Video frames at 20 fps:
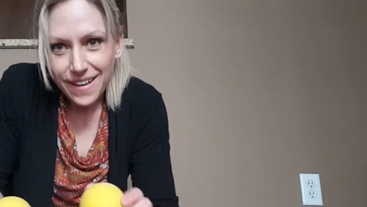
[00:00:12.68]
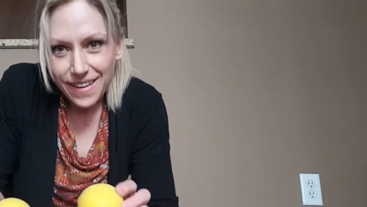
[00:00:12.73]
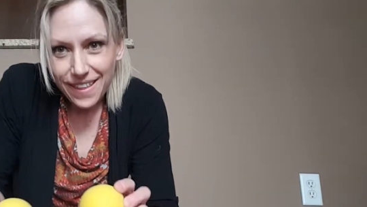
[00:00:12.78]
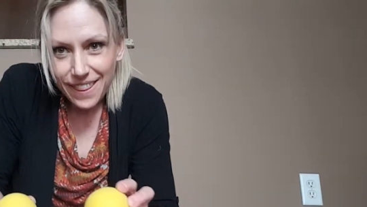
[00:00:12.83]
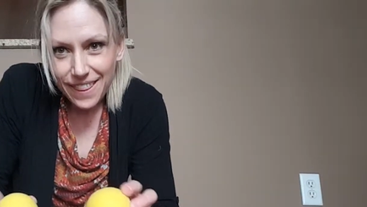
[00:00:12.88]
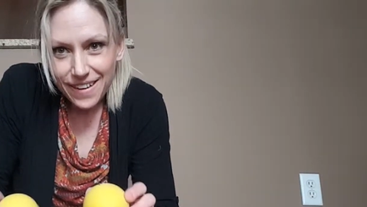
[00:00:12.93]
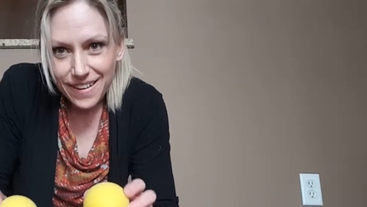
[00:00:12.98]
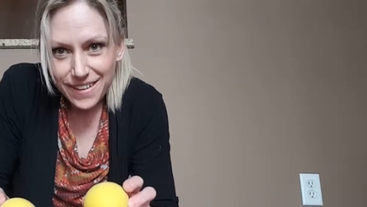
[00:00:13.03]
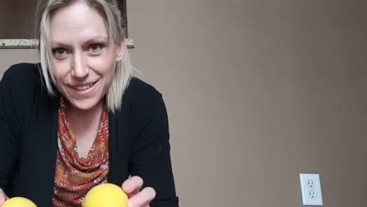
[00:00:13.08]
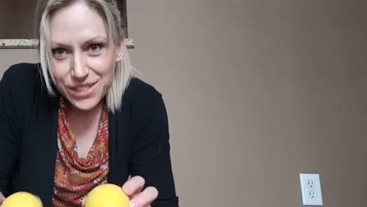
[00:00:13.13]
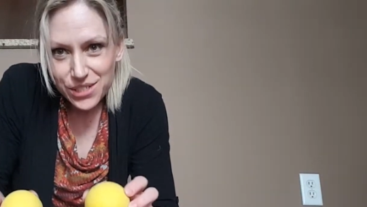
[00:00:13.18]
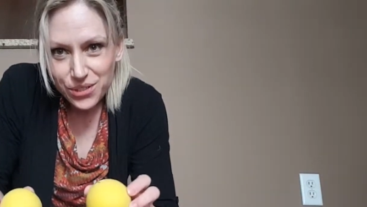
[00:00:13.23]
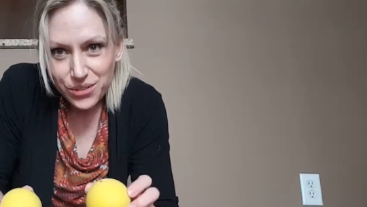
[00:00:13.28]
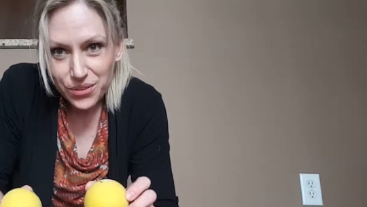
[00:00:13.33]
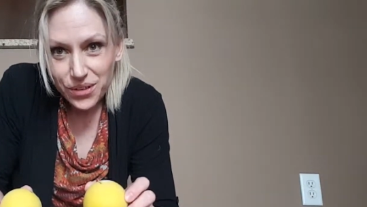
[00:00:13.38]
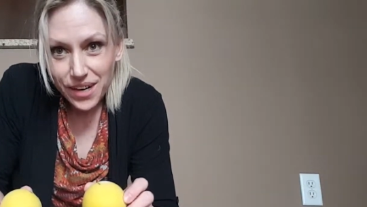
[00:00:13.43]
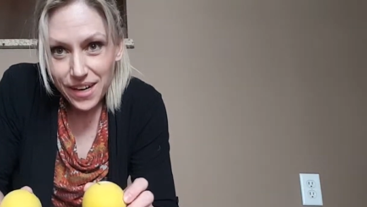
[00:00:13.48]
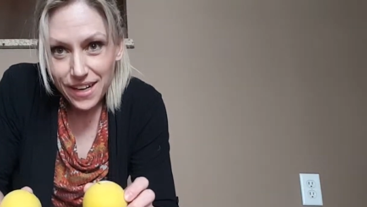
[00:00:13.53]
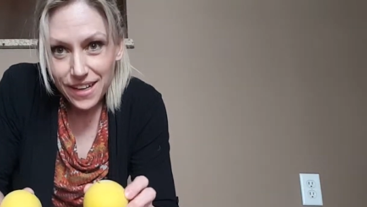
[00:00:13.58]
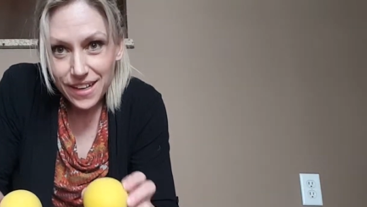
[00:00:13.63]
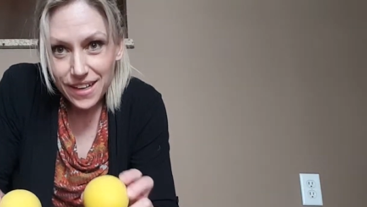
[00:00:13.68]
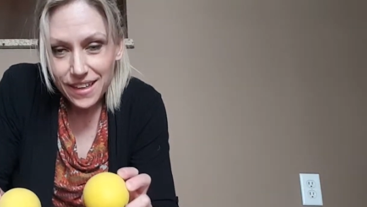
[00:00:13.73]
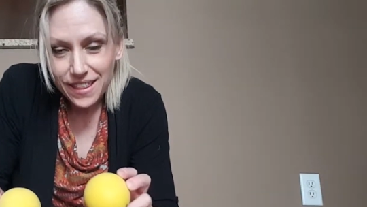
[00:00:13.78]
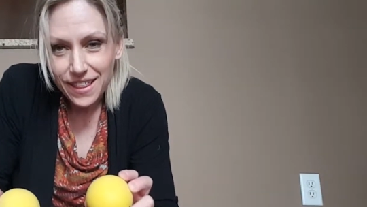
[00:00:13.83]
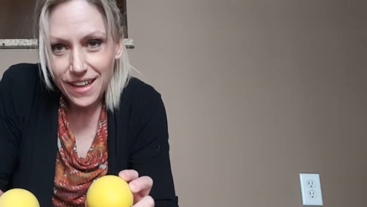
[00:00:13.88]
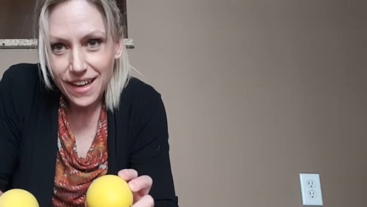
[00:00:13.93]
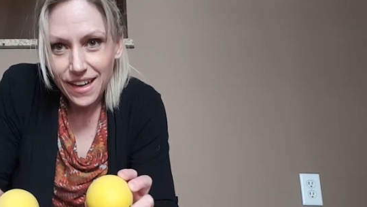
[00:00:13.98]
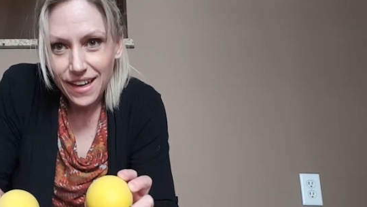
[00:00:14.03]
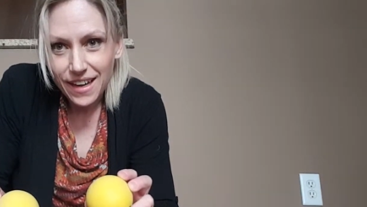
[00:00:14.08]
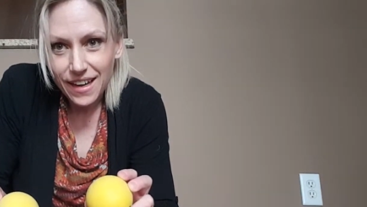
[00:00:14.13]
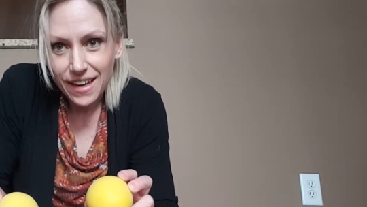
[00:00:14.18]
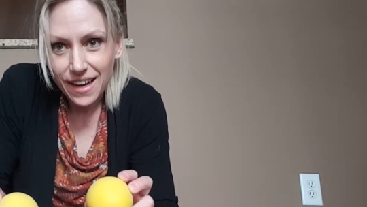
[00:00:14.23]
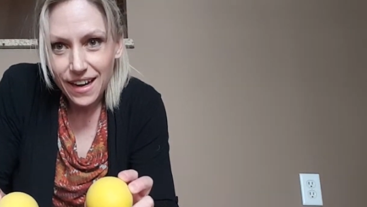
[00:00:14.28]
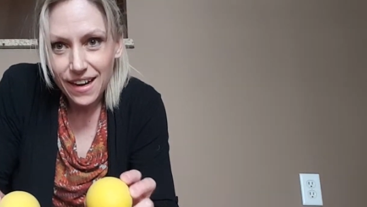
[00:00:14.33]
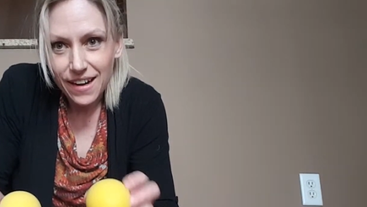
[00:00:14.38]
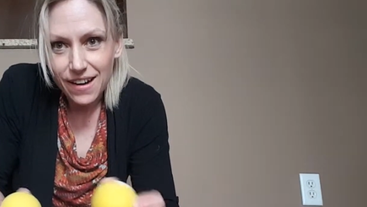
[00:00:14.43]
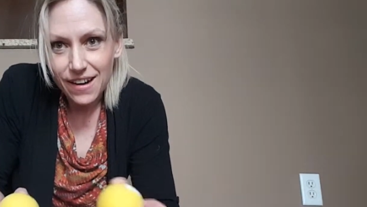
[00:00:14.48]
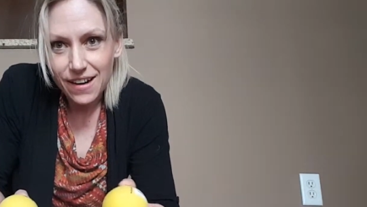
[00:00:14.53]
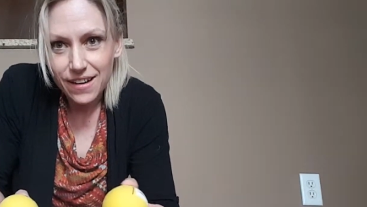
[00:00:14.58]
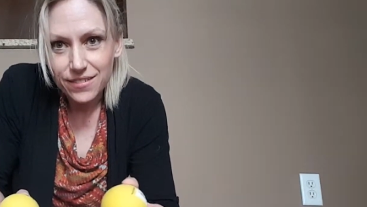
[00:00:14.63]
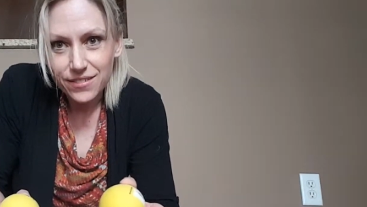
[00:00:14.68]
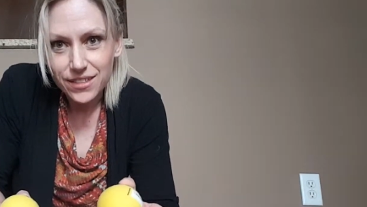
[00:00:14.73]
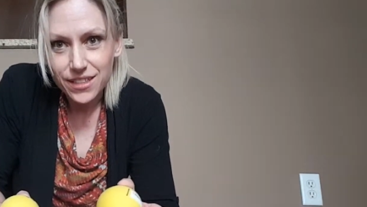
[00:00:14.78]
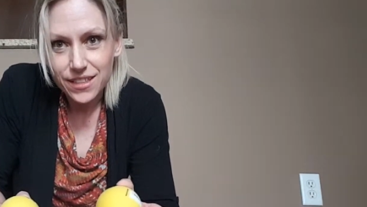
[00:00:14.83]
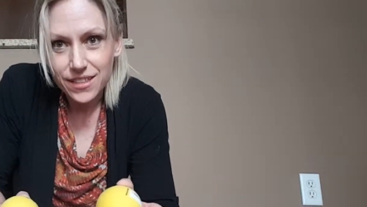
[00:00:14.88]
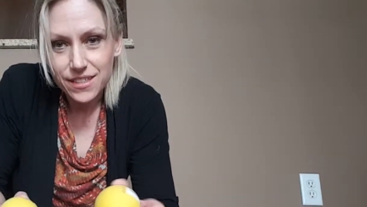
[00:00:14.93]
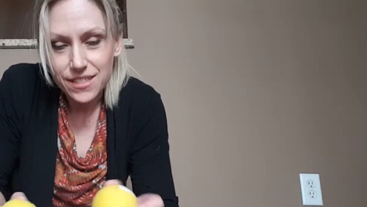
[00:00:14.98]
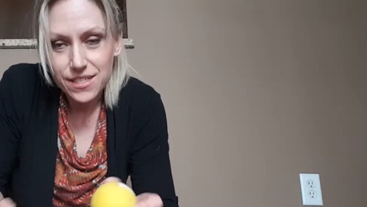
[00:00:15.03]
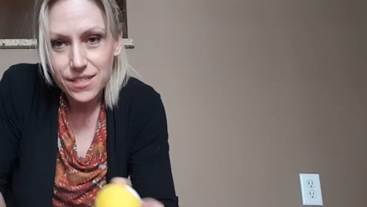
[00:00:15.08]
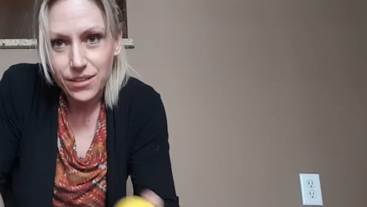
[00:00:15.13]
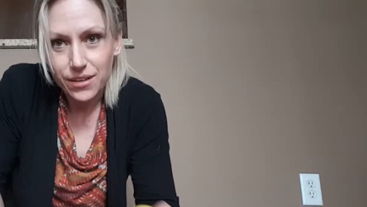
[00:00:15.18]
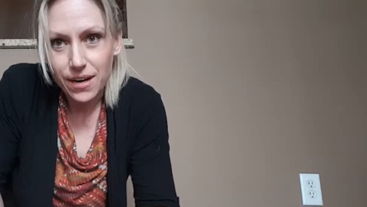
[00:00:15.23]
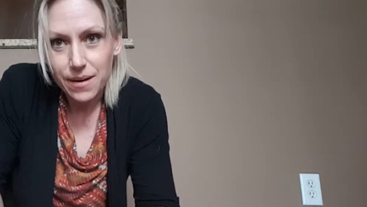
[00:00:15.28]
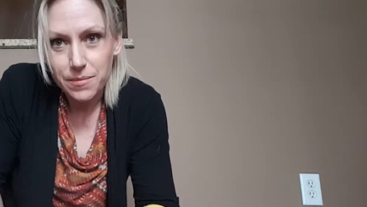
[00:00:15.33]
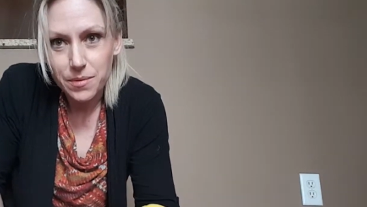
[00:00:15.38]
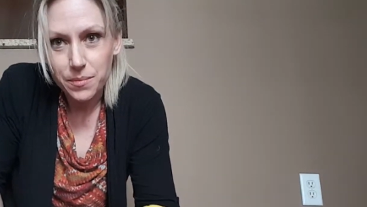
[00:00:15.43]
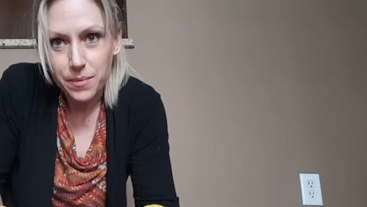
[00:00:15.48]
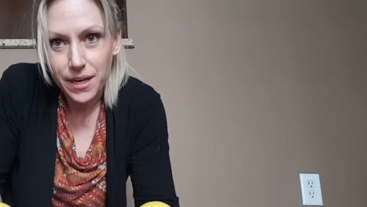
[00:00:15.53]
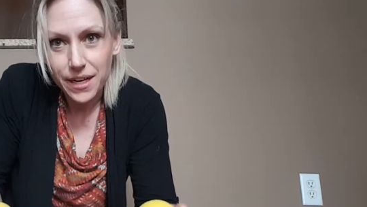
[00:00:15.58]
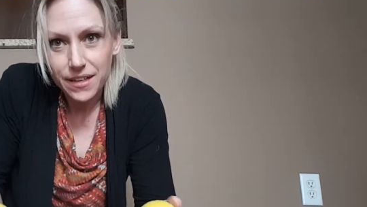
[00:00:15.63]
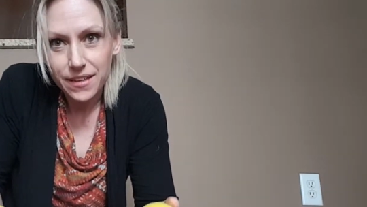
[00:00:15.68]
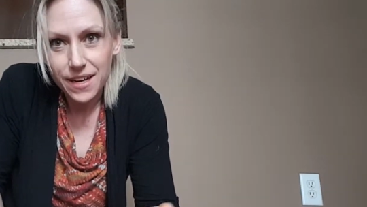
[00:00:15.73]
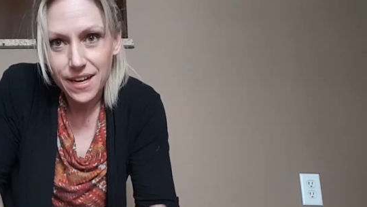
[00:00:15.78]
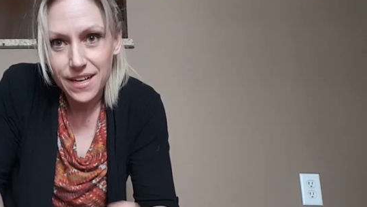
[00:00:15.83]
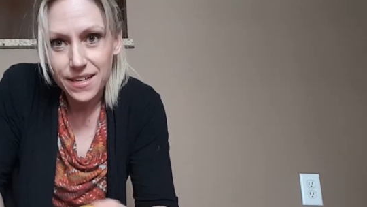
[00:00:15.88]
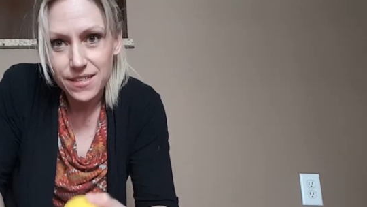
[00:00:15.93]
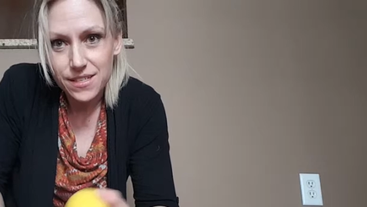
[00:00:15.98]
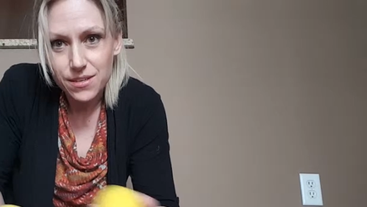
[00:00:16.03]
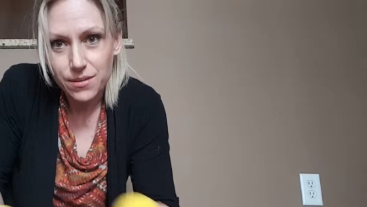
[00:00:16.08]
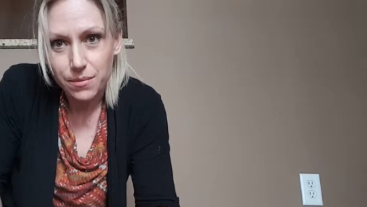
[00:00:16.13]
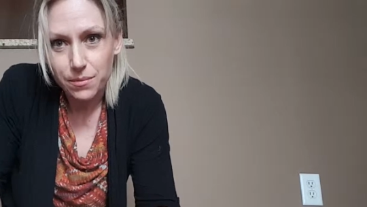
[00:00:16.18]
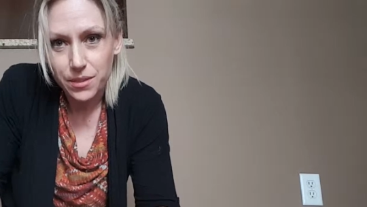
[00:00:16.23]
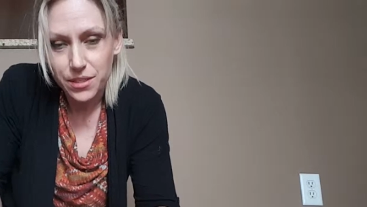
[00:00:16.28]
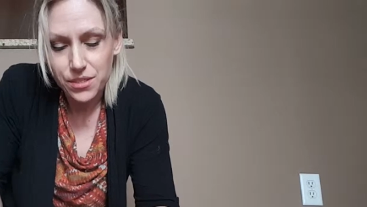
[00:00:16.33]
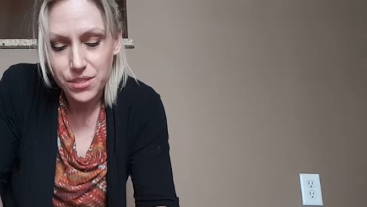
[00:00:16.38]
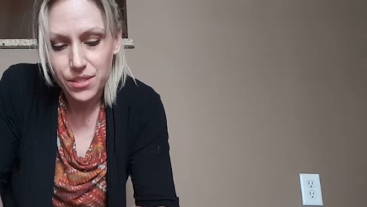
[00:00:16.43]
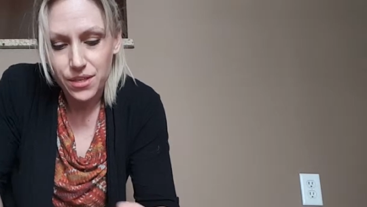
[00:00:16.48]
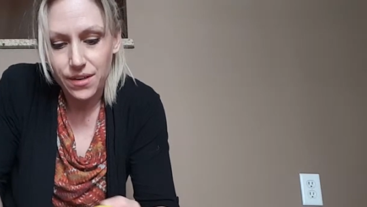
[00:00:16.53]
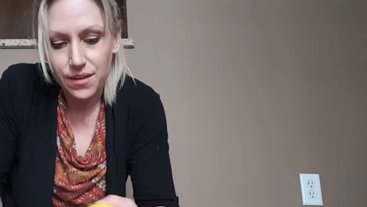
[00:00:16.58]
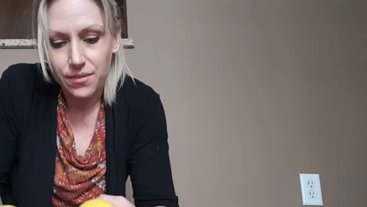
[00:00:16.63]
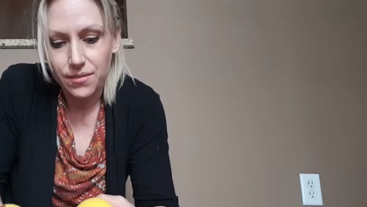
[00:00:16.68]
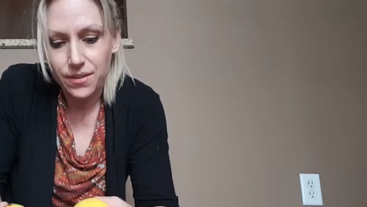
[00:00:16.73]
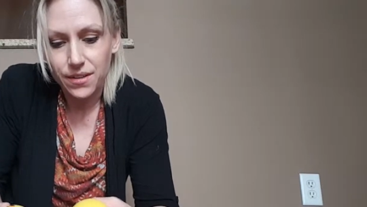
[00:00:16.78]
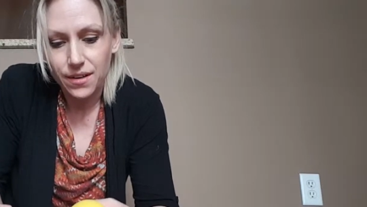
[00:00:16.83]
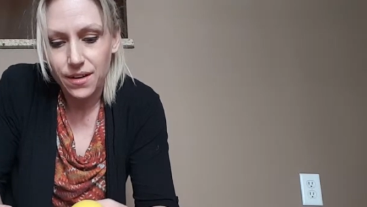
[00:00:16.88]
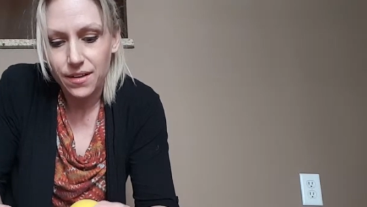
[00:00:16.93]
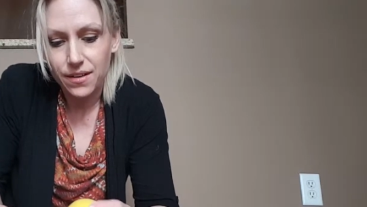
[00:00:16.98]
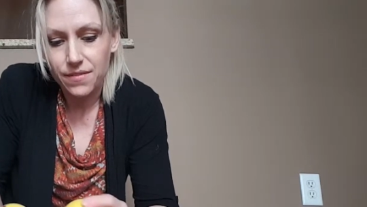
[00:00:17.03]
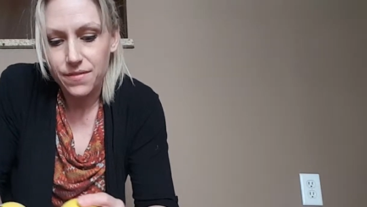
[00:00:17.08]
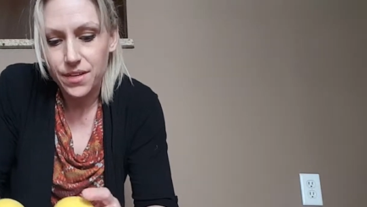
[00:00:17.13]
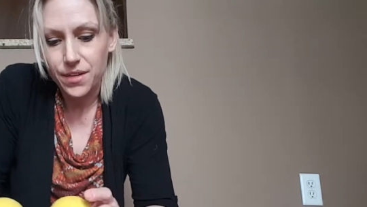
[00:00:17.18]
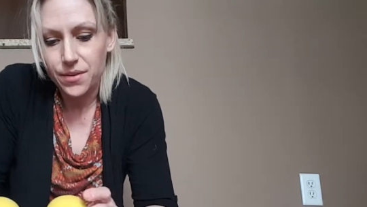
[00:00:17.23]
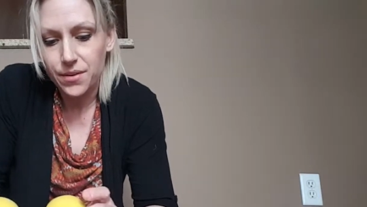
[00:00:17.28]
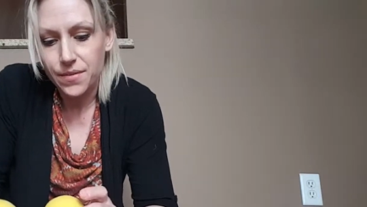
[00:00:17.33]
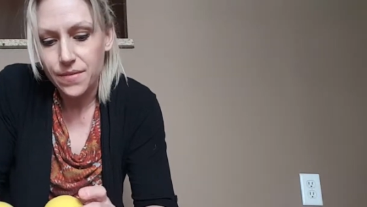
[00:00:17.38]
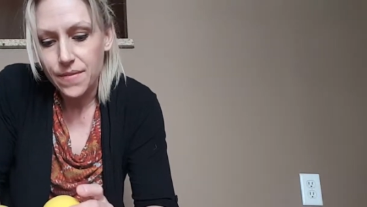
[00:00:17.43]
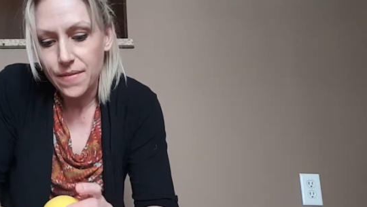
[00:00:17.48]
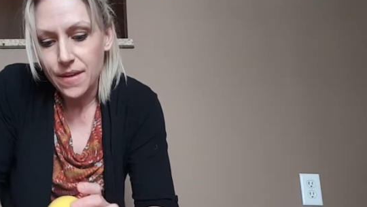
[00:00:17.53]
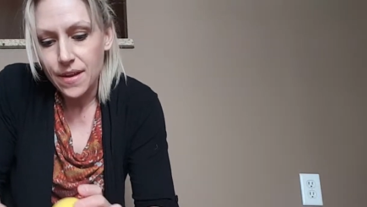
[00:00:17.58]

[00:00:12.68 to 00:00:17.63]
the trick that I often describe to my clients, so I'm going to share it with all of you.